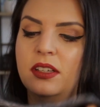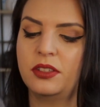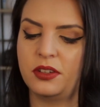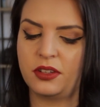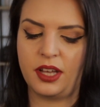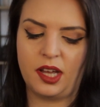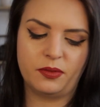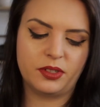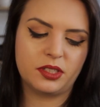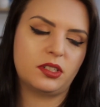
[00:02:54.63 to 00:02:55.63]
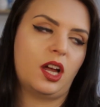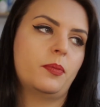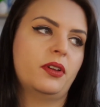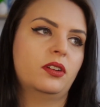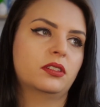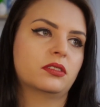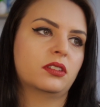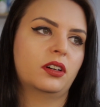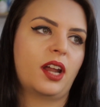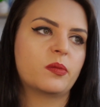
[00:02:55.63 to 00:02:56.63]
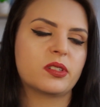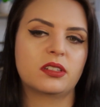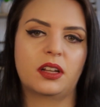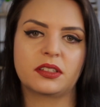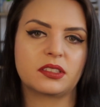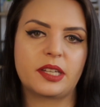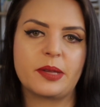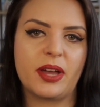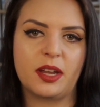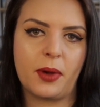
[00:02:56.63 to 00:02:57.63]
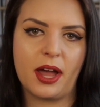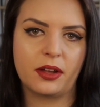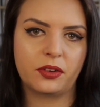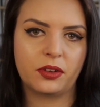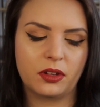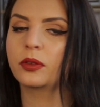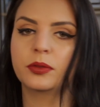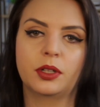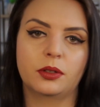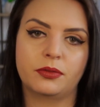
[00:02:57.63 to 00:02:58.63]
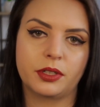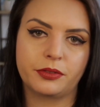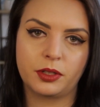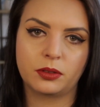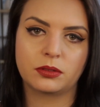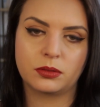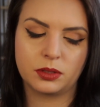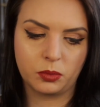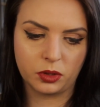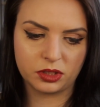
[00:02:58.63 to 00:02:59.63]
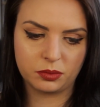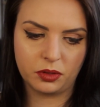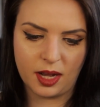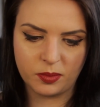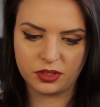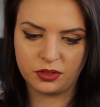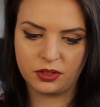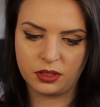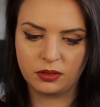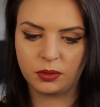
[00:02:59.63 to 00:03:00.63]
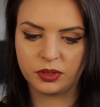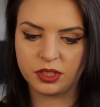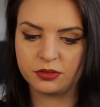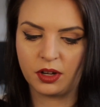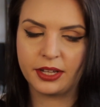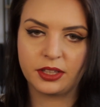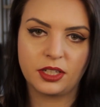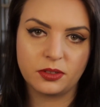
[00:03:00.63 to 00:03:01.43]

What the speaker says: that you can get. If you just type in on Amazon, like sleep headband, or if, you know, if you don't want to support Amazon, you can obviously find the